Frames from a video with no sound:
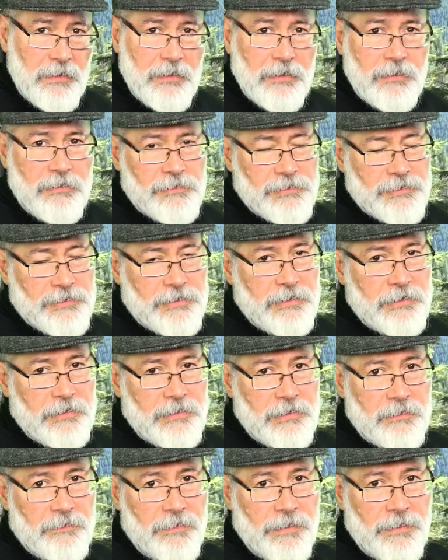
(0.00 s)
You
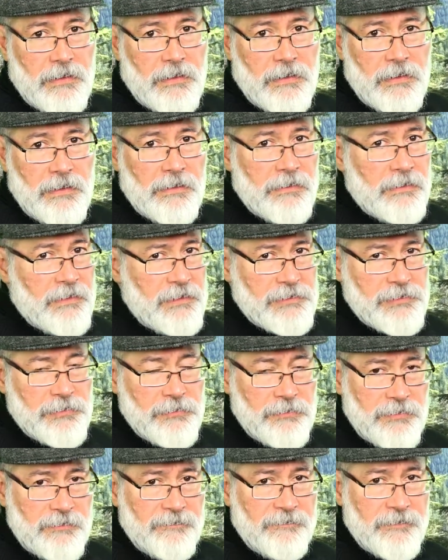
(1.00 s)
see, in this
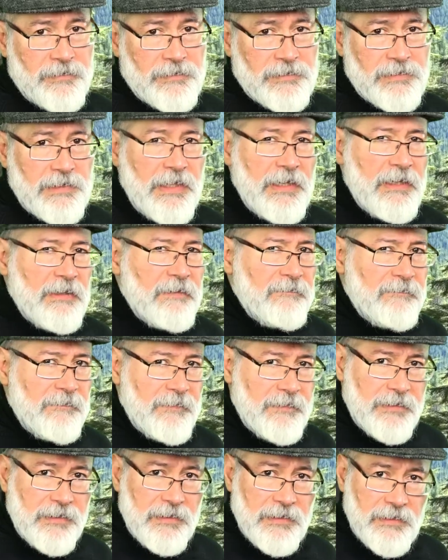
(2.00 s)
universe
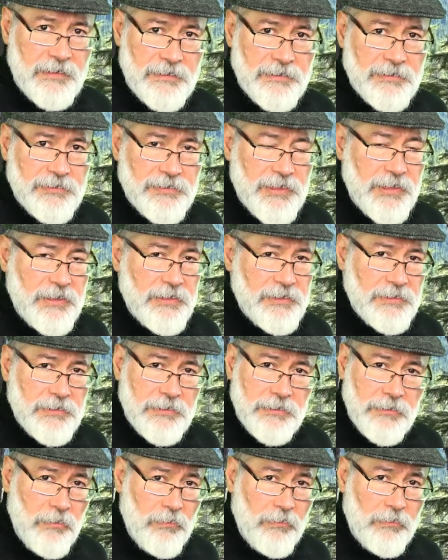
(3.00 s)
everything is
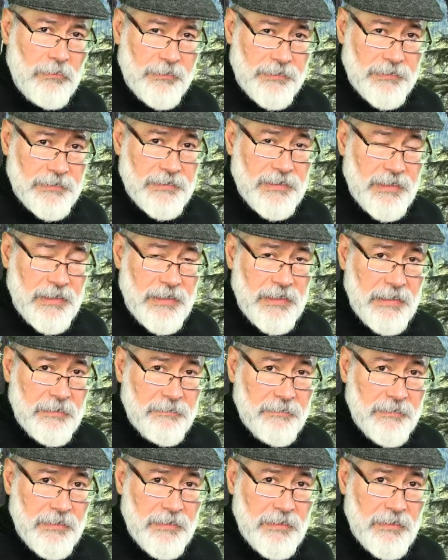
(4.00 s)
changing all the time.
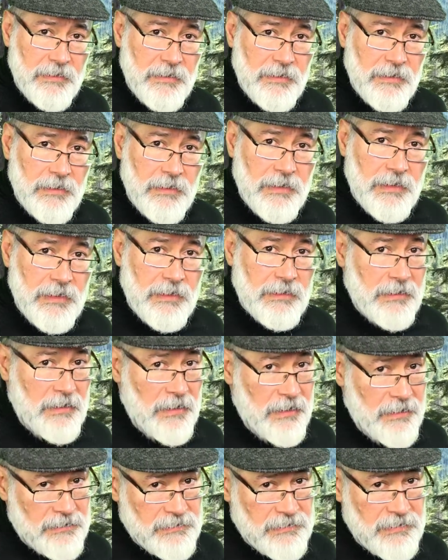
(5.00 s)
And
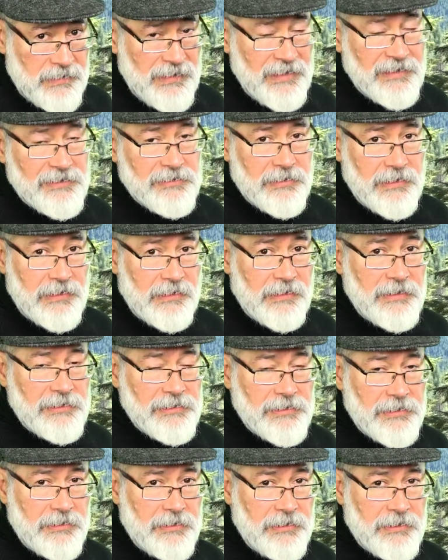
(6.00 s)
us electrical
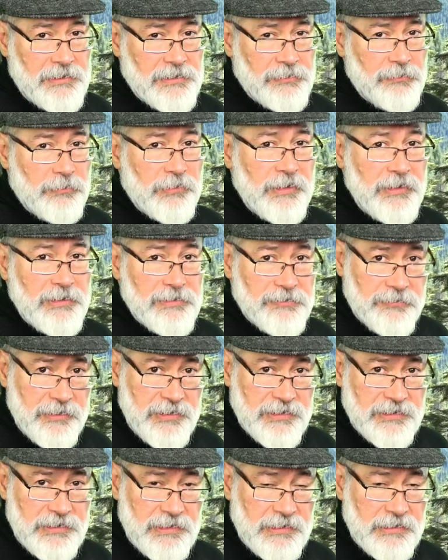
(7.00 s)
engineers were
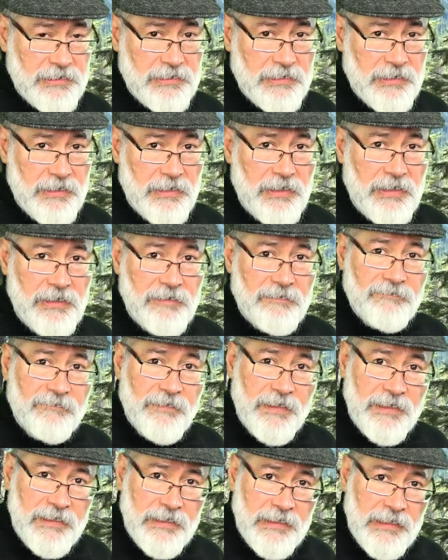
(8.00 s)
interested in
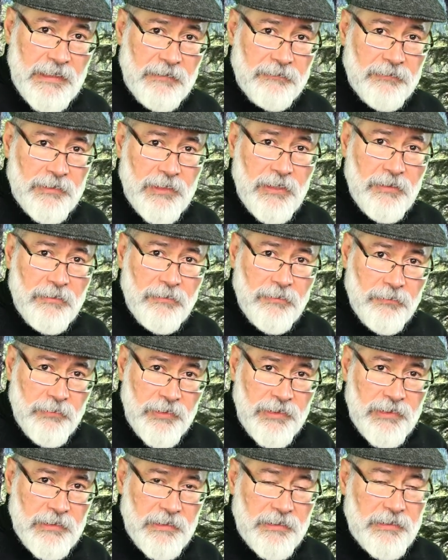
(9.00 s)
finding out how
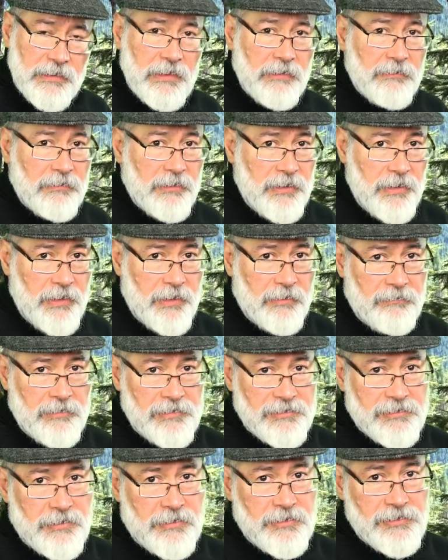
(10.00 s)
quickly our
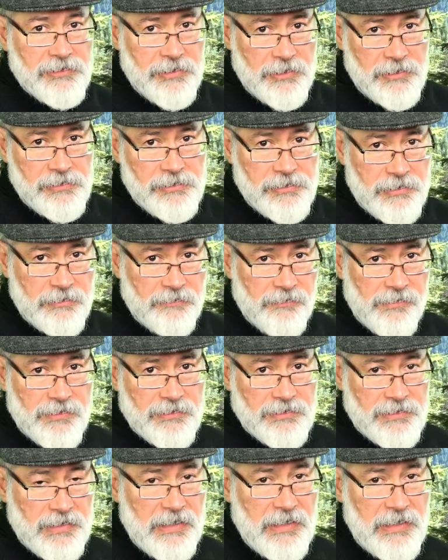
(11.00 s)
currents are changing
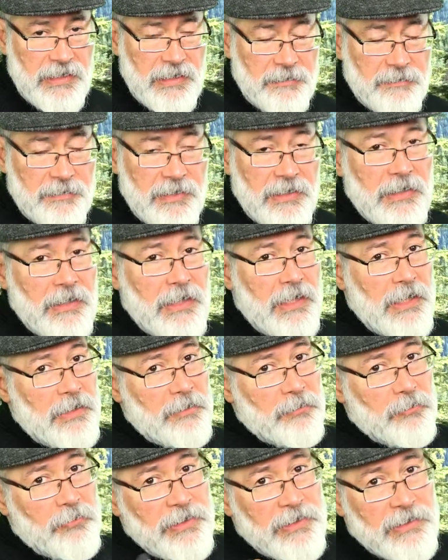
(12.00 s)
with time, how
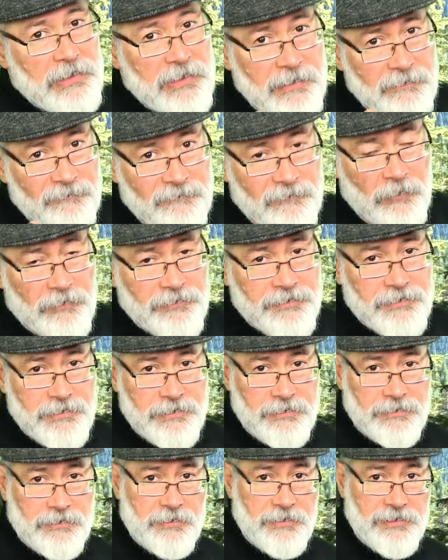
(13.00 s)
quickly
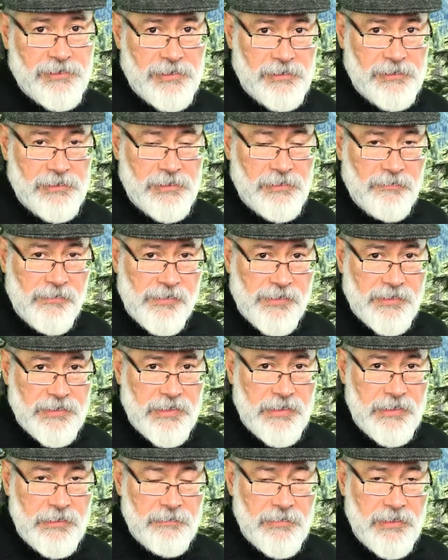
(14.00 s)
voltages are changing with
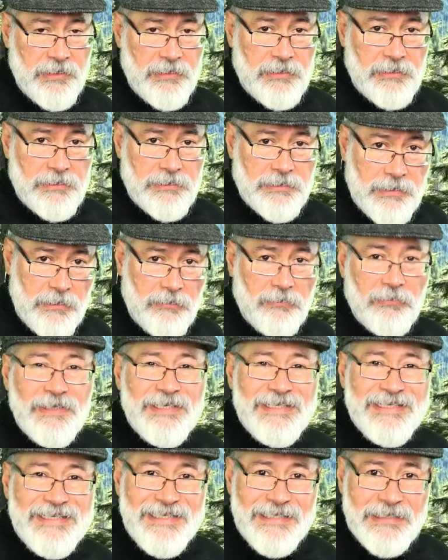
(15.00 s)
time, so we
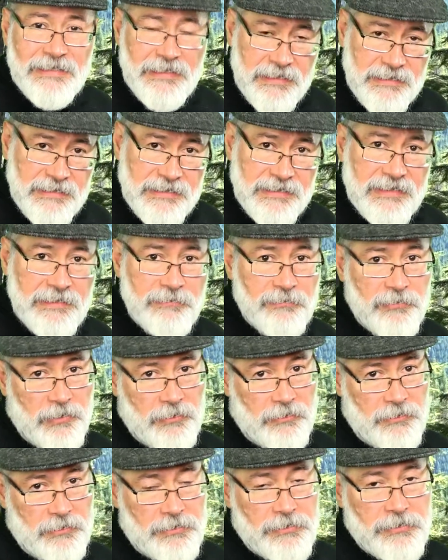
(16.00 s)
need a symbol
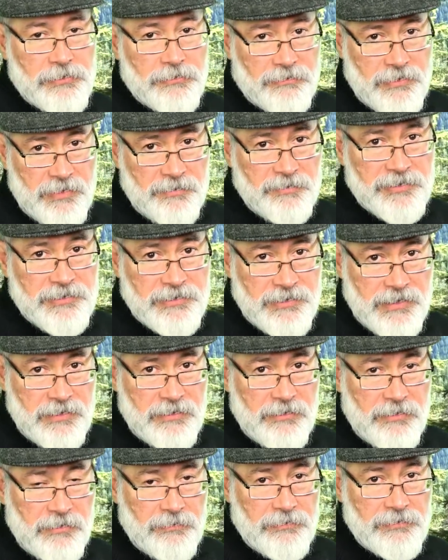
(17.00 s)
to
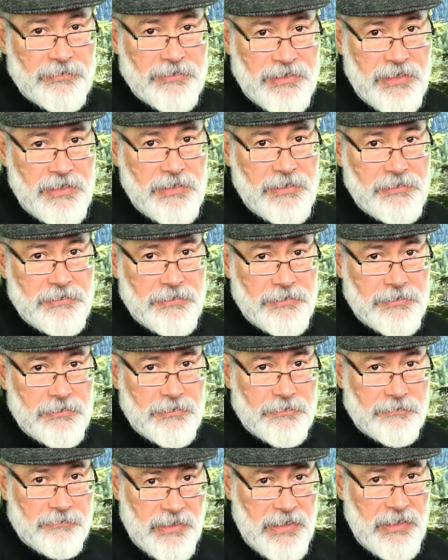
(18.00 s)
represent those change
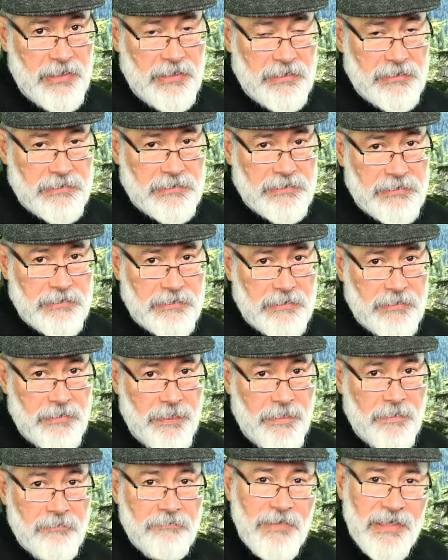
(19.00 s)
rates.
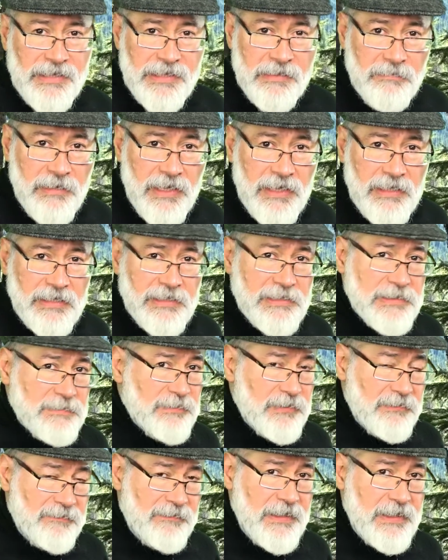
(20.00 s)
Mathematics
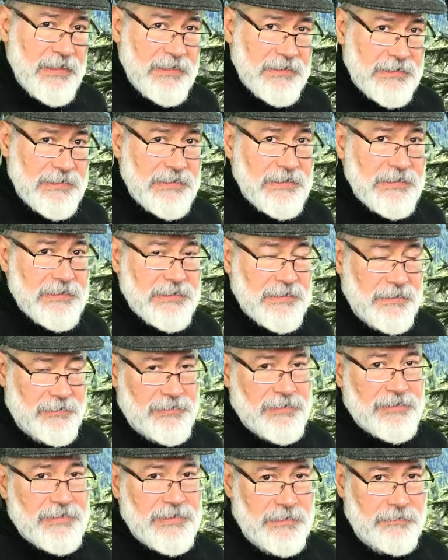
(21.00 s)
provides
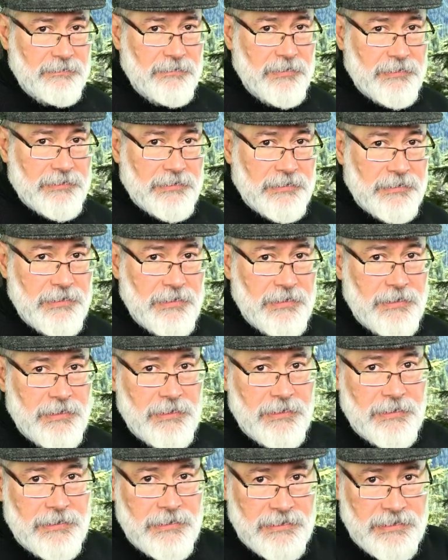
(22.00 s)
such symbols.
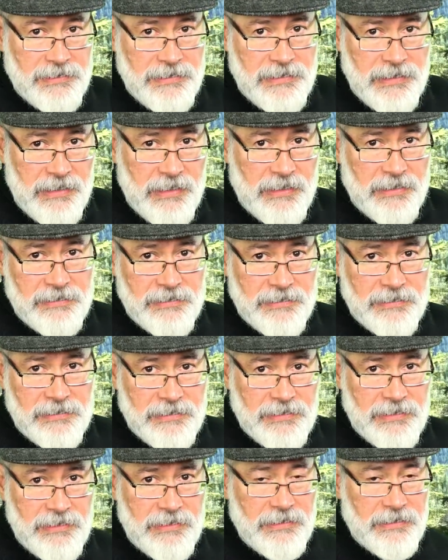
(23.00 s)

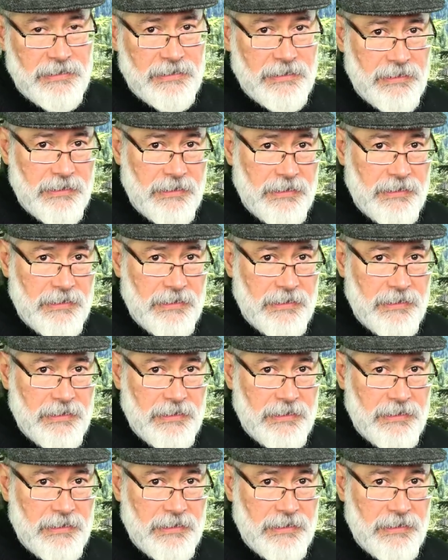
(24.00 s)
dIdt